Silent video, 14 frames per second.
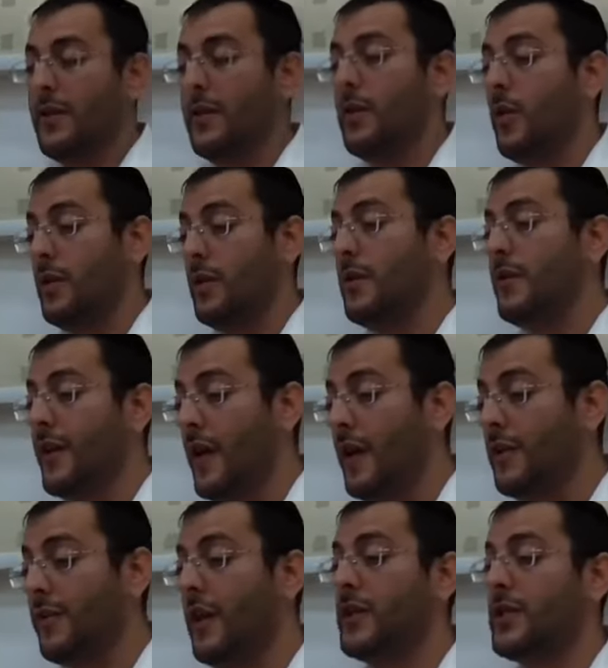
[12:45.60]
So according to the
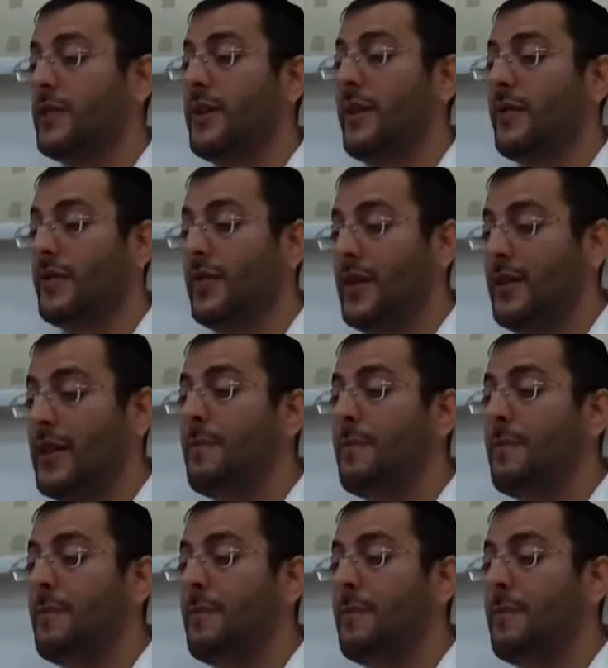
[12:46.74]
first version of Rav Zvid,